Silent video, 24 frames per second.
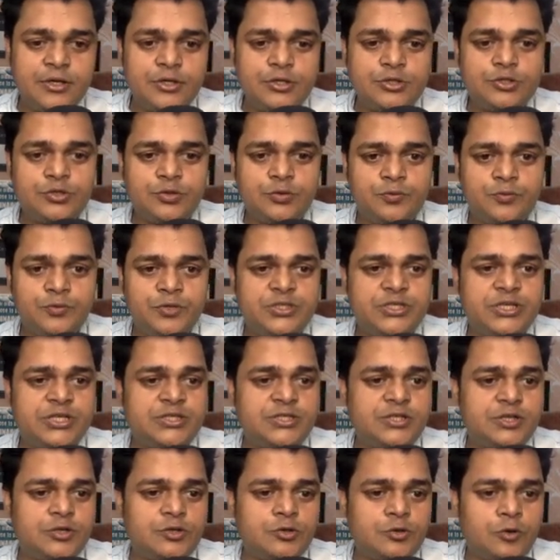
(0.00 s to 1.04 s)
So we
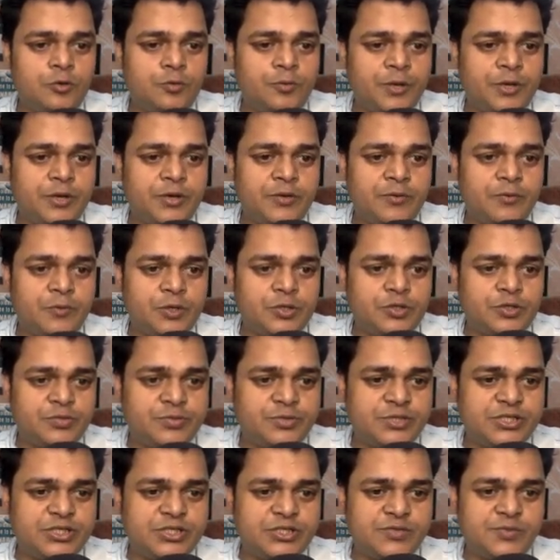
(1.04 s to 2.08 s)
just need to open virtual
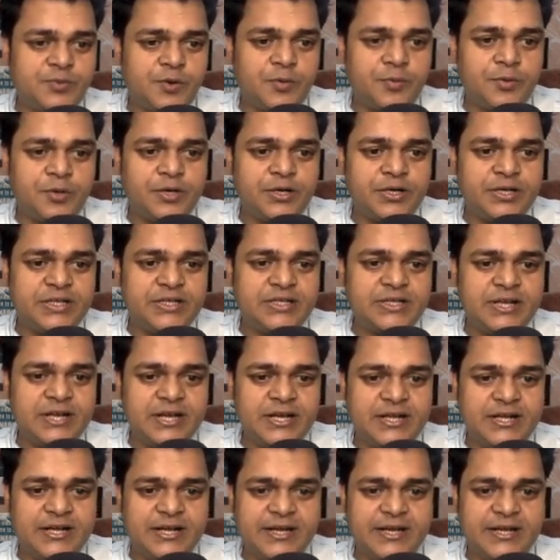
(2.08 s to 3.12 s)
machines property,
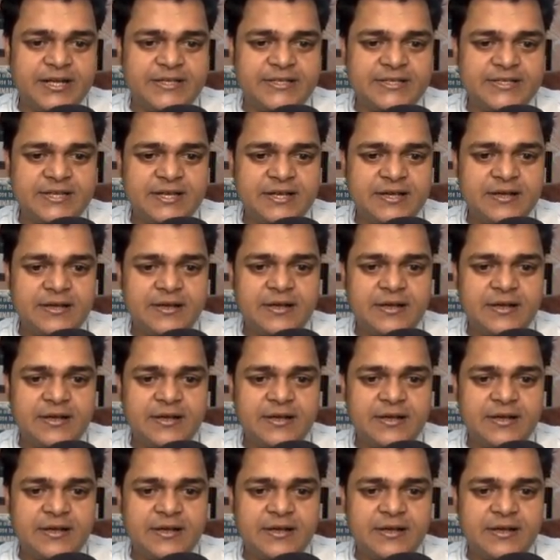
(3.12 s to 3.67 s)
click disk,